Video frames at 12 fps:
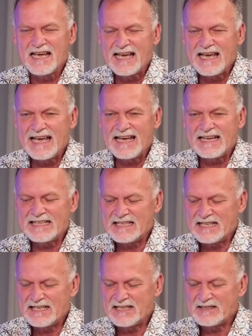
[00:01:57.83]
And
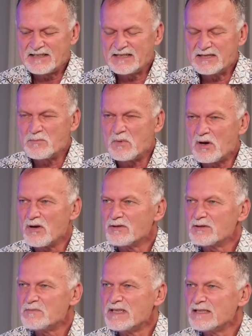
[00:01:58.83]
it
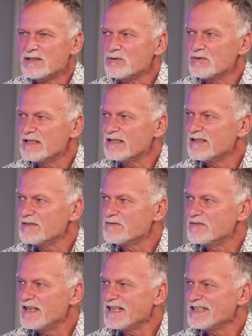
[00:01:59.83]
brought me to the
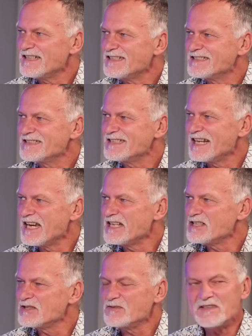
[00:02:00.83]
very
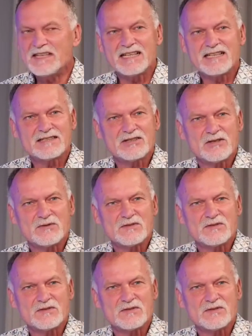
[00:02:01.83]
strange field of